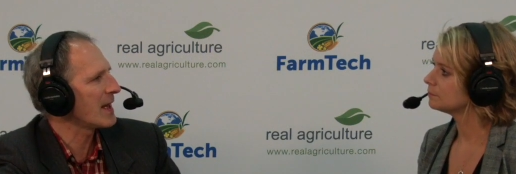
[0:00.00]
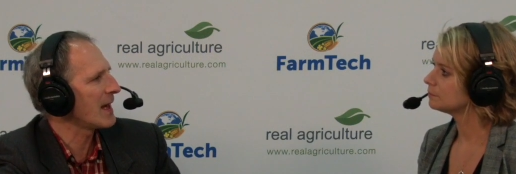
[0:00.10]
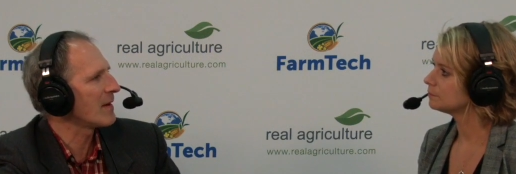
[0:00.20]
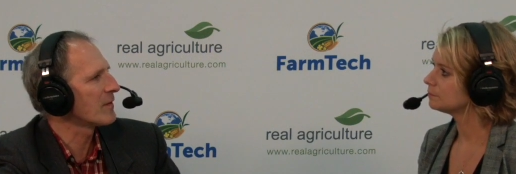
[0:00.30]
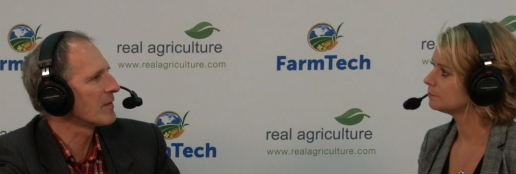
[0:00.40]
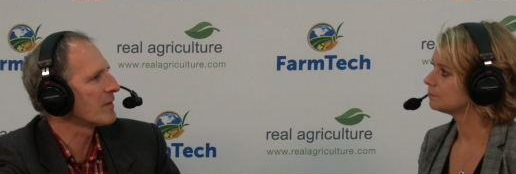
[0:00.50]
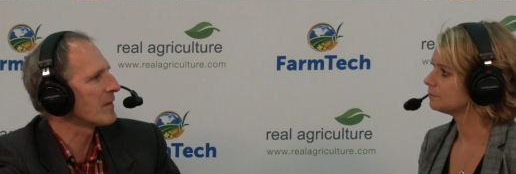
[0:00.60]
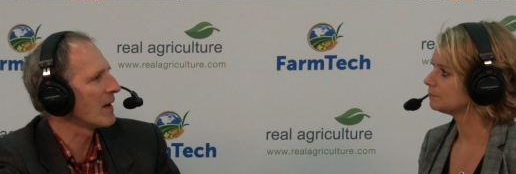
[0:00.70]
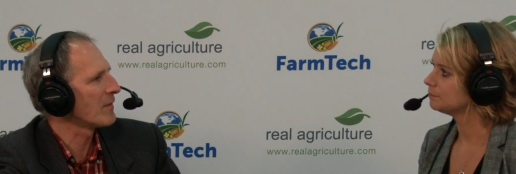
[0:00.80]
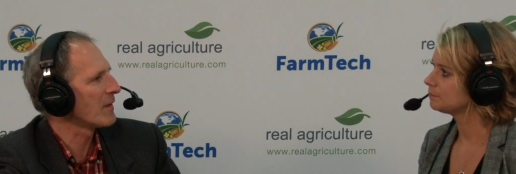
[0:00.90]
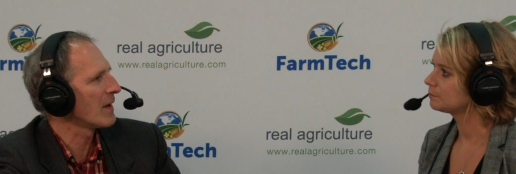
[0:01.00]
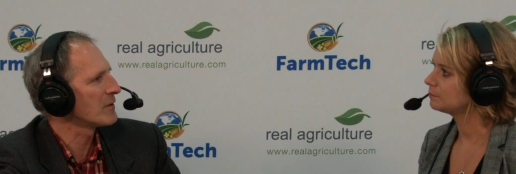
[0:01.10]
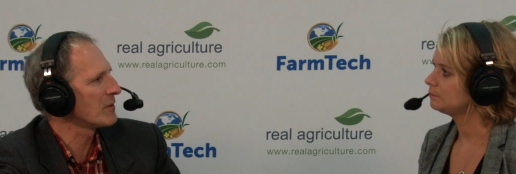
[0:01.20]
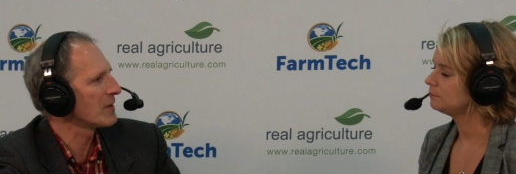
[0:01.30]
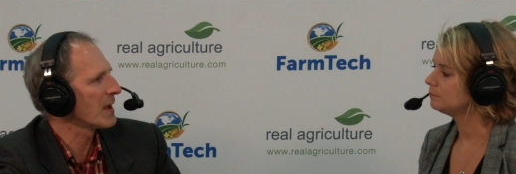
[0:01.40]
Speaker 1: half of, of, of
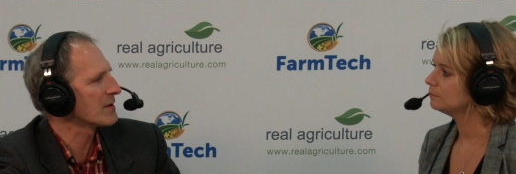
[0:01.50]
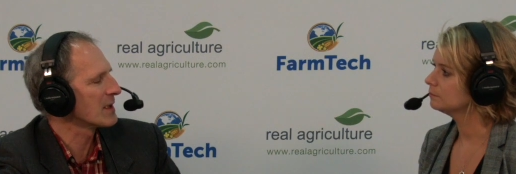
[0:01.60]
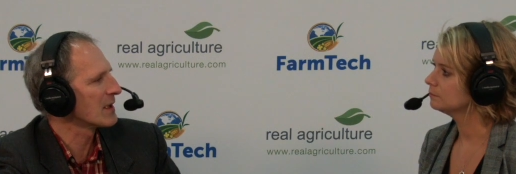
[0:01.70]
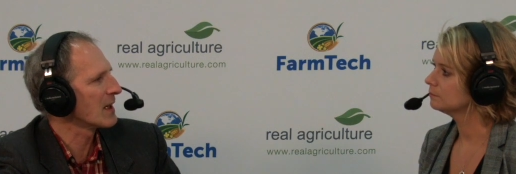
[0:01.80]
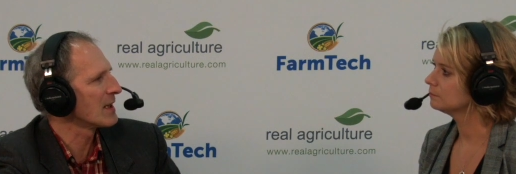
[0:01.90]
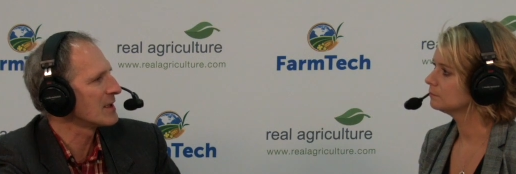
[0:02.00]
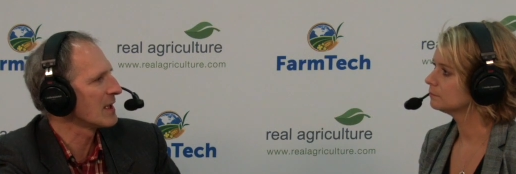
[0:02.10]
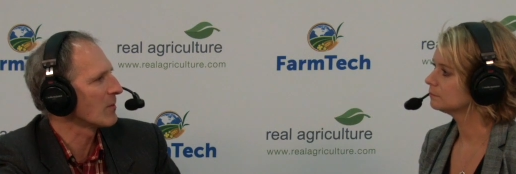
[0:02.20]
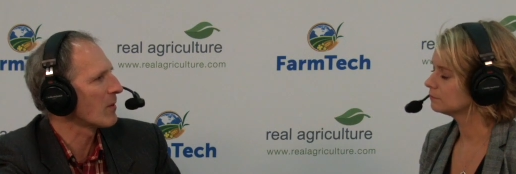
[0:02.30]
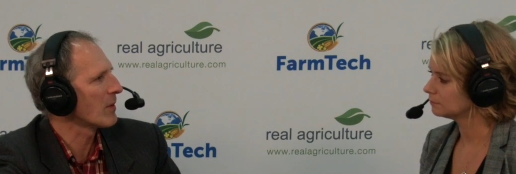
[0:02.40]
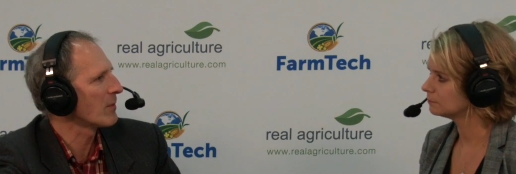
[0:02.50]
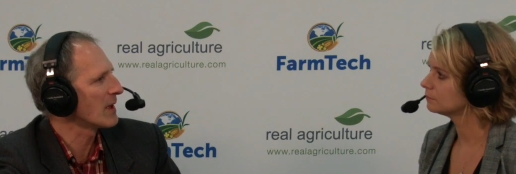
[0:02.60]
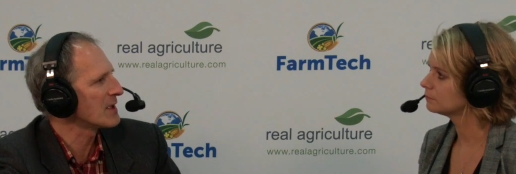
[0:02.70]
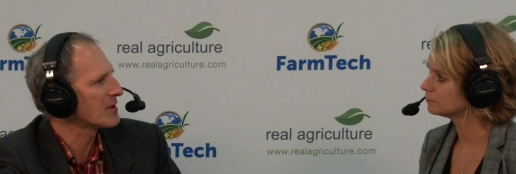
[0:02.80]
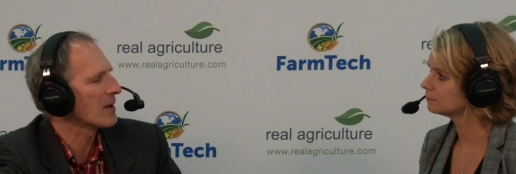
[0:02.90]
2019 where we
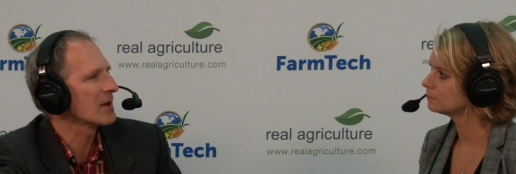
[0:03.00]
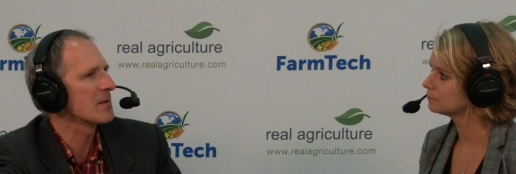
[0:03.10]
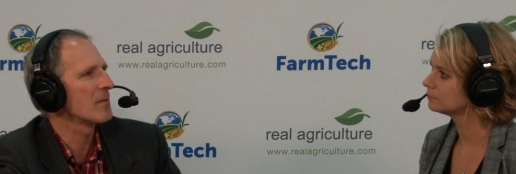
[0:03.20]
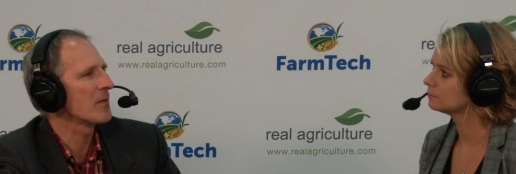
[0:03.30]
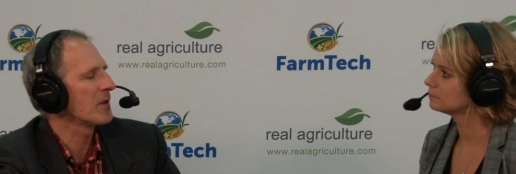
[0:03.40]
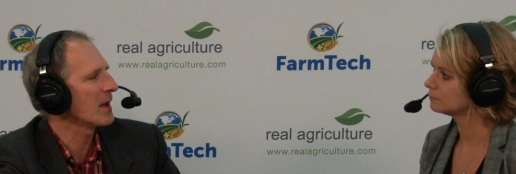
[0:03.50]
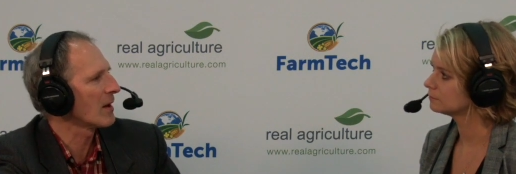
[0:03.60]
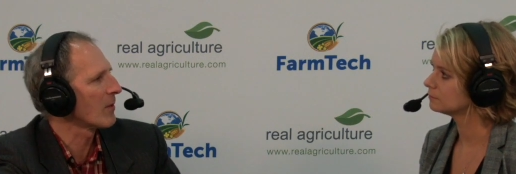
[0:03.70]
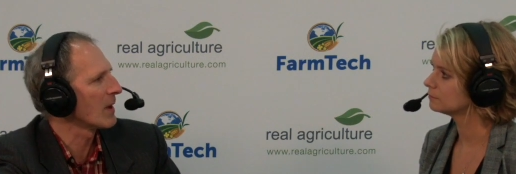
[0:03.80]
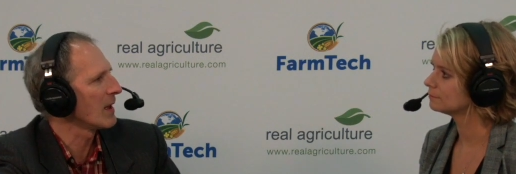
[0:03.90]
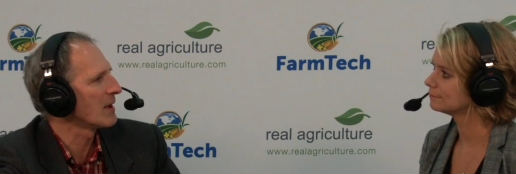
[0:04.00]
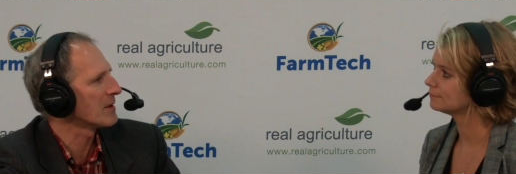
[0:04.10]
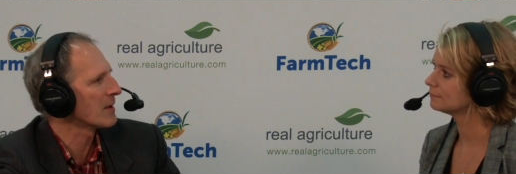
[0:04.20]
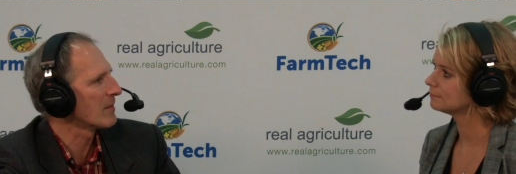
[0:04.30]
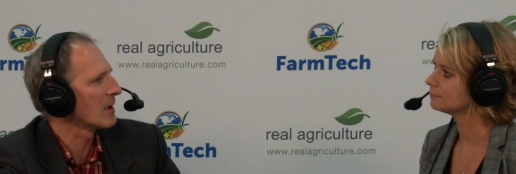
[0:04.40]
really started thinking our way
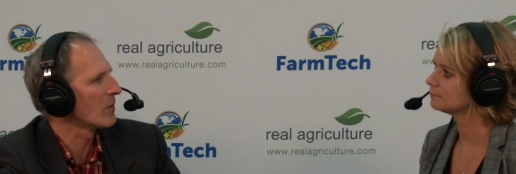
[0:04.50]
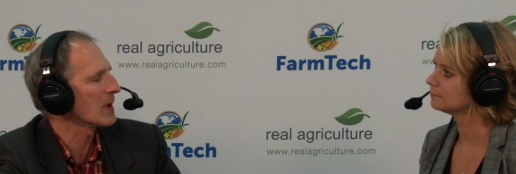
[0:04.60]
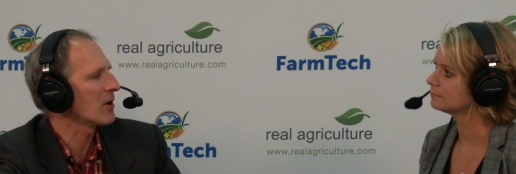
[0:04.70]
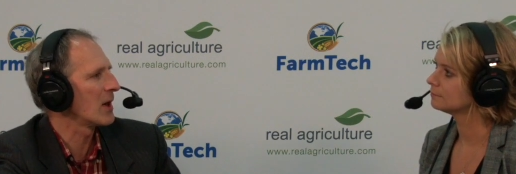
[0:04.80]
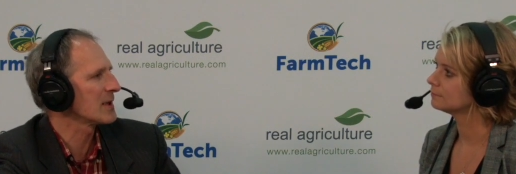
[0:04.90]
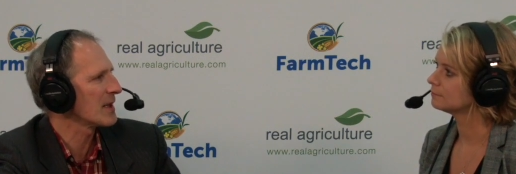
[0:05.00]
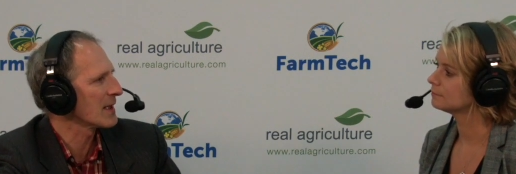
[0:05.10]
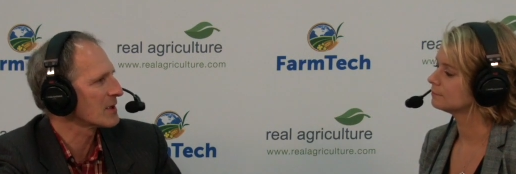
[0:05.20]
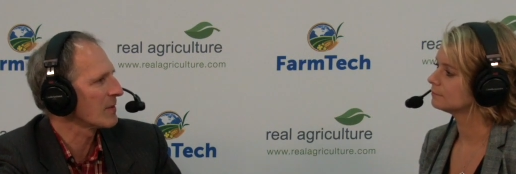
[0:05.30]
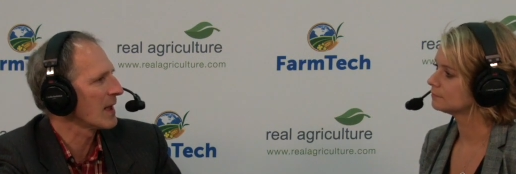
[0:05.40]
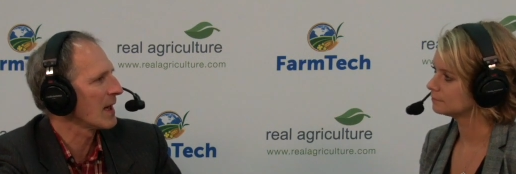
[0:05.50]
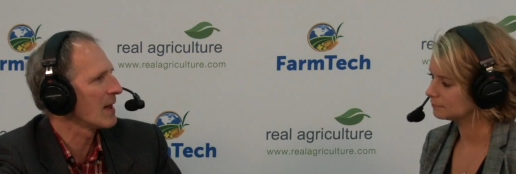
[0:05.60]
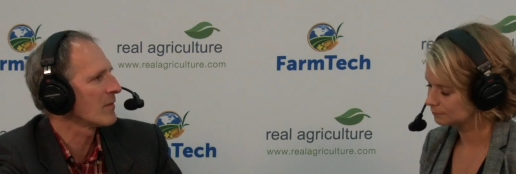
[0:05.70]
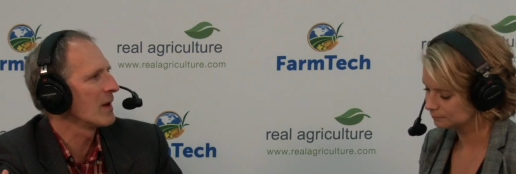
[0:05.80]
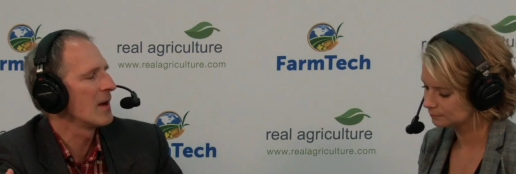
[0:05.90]
into you know what contacts do we
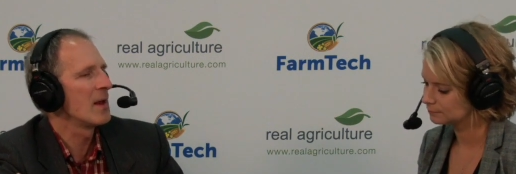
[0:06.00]
have